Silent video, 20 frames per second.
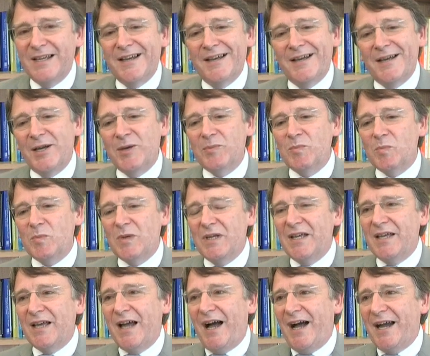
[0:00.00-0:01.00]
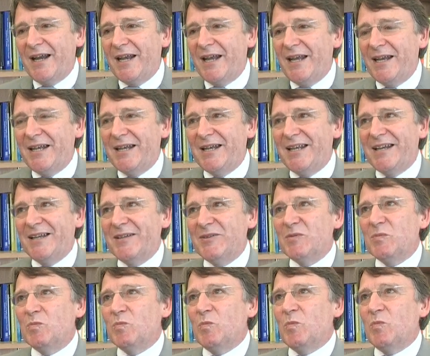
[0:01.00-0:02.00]
Um, I, it,
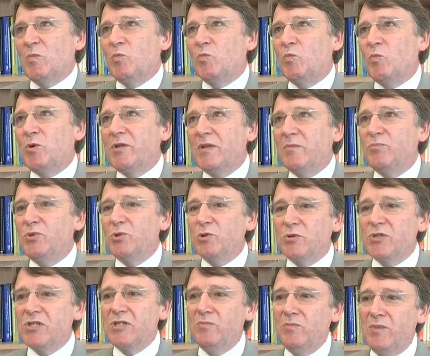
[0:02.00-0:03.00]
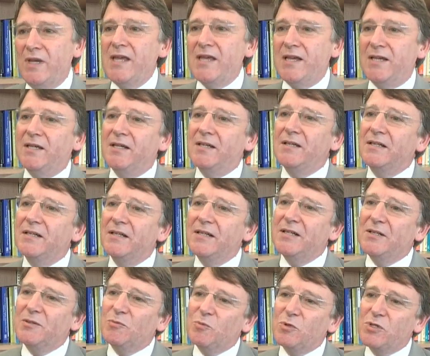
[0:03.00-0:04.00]
what it brought to me
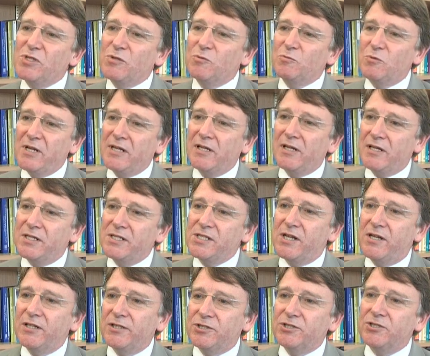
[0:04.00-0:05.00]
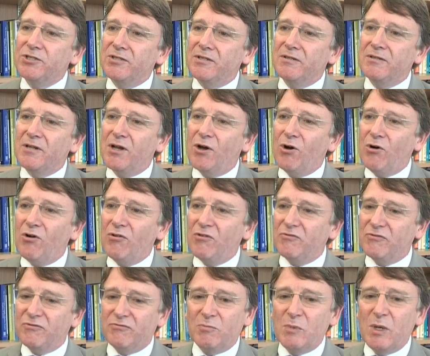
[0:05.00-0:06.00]
was a realisation
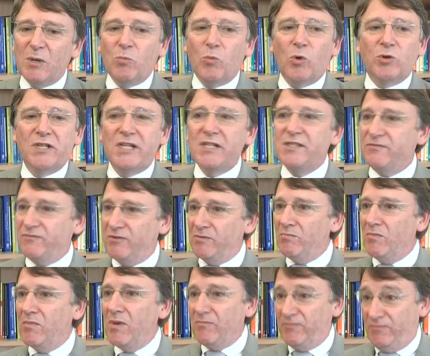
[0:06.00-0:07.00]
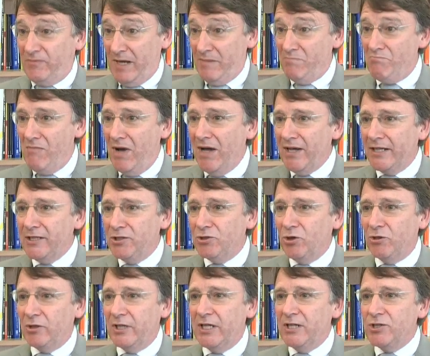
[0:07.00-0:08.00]
of what is, for in my
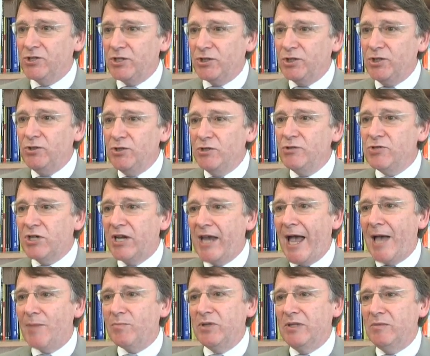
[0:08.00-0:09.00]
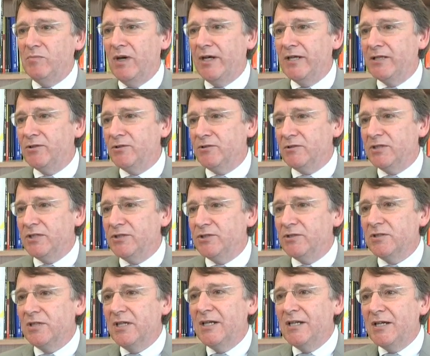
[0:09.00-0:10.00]
knowledge, a huge gap in my knowledge